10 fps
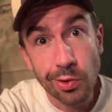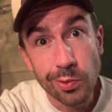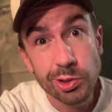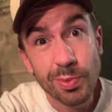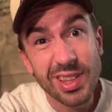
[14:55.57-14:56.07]

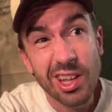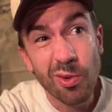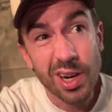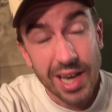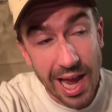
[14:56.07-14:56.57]
which meant there
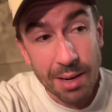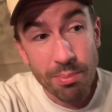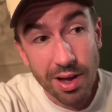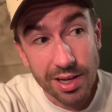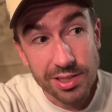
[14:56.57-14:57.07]
were 9
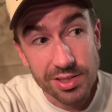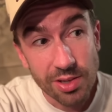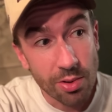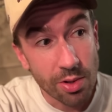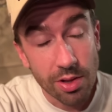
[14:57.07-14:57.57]
pockets
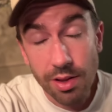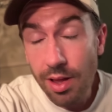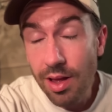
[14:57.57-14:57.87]
total.